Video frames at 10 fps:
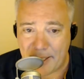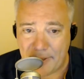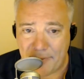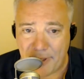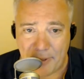I
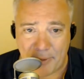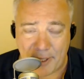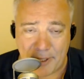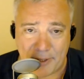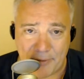configured one
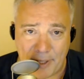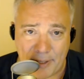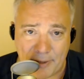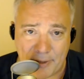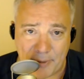of these
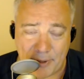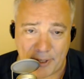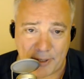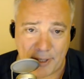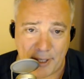devices with
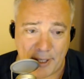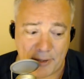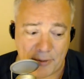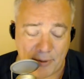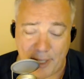16
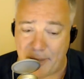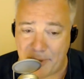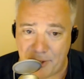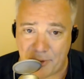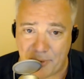gigs of RAM,
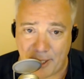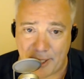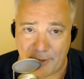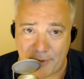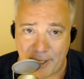which is where I'd
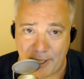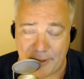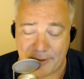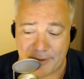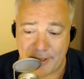have to
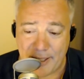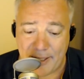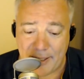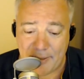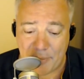hit
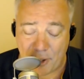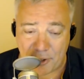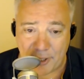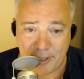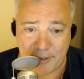
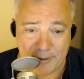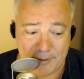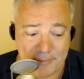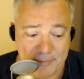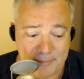personally,
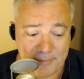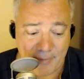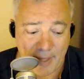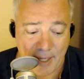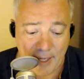mm-hmm.
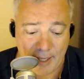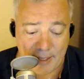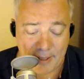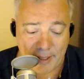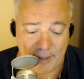
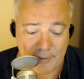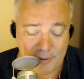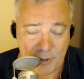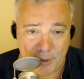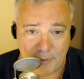and uh,
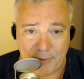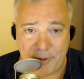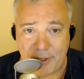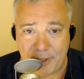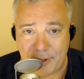
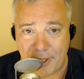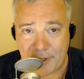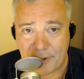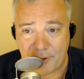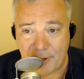256
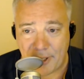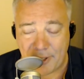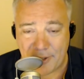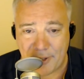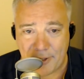gigs of storage.
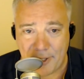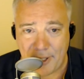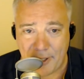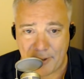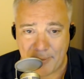It's
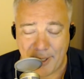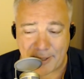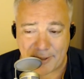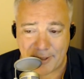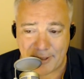1600
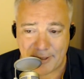bucks.